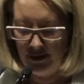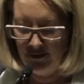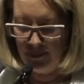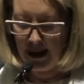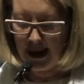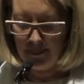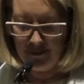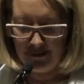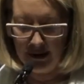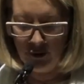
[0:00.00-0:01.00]
it's
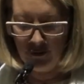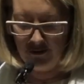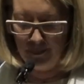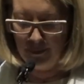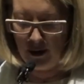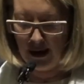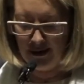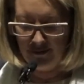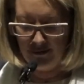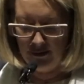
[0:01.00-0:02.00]
perhaps little
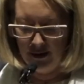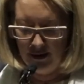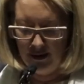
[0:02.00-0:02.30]
surprise